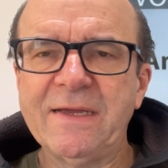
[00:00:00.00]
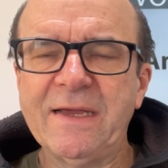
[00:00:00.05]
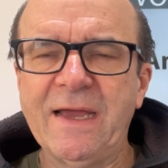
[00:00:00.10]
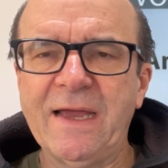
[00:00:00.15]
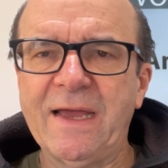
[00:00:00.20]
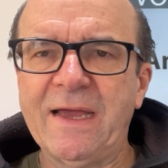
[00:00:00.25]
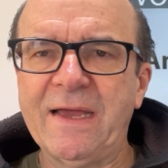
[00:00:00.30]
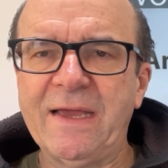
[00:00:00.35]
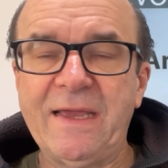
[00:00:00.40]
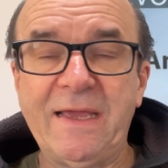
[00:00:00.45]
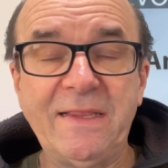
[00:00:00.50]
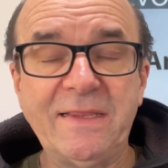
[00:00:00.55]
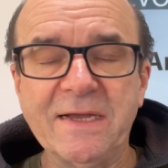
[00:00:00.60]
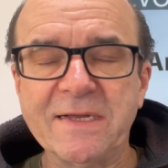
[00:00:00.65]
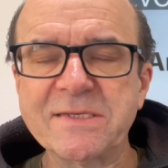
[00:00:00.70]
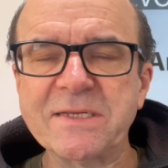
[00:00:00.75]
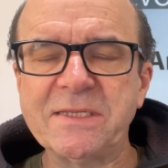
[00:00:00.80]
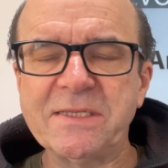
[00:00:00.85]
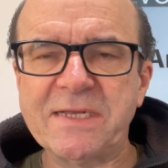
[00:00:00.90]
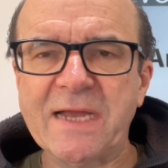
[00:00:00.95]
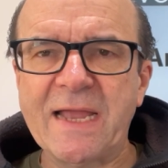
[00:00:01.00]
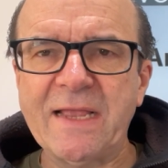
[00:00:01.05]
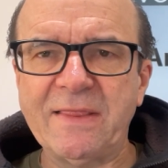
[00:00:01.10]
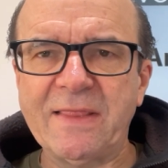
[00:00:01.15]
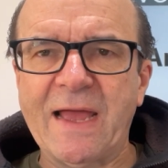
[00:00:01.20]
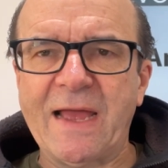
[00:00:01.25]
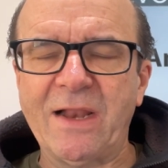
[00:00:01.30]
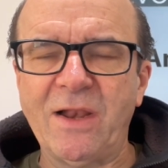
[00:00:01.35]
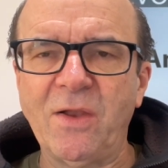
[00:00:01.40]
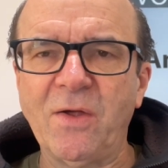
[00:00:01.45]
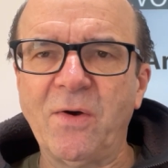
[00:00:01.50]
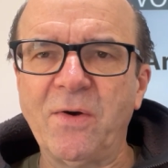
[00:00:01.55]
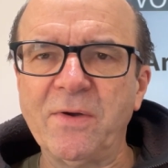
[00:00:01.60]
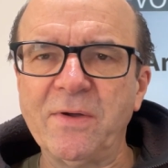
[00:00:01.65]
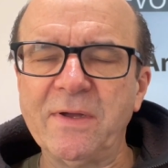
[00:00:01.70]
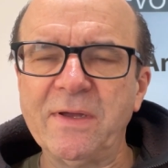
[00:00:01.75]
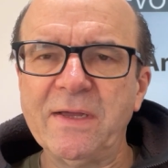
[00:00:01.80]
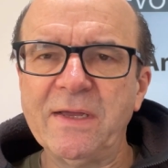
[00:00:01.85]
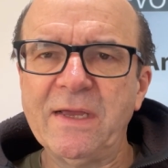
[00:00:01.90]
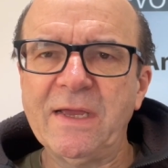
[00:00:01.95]
it doesn't take that
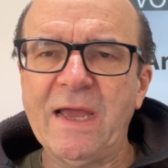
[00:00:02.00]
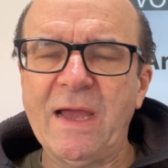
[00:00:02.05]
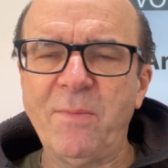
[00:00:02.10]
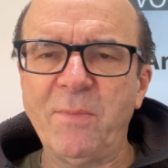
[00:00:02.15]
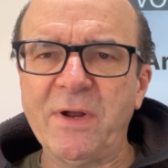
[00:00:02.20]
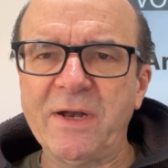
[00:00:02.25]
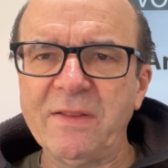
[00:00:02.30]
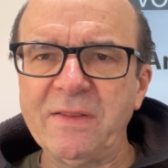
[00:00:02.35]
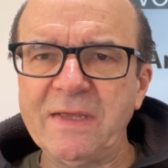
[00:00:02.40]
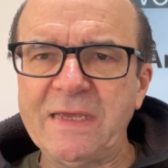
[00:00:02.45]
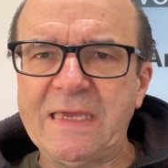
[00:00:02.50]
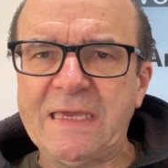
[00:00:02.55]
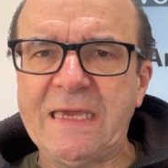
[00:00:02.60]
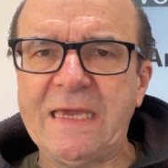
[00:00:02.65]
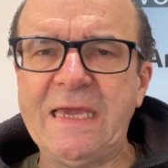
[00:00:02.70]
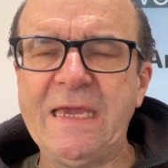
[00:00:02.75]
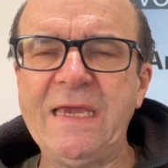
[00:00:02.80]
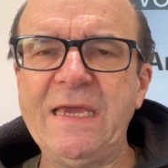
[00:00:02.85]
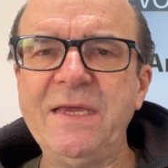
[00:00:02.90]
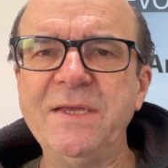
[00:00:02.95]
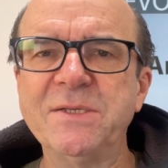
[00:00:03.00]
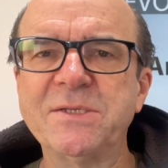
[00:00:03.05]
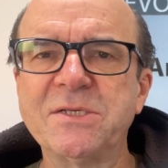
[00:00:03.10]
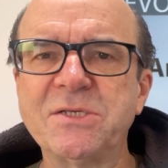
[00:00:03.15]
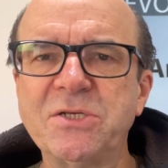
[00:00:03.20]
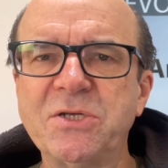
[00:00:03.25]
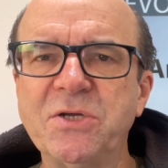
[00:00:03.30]
long. And one of the keys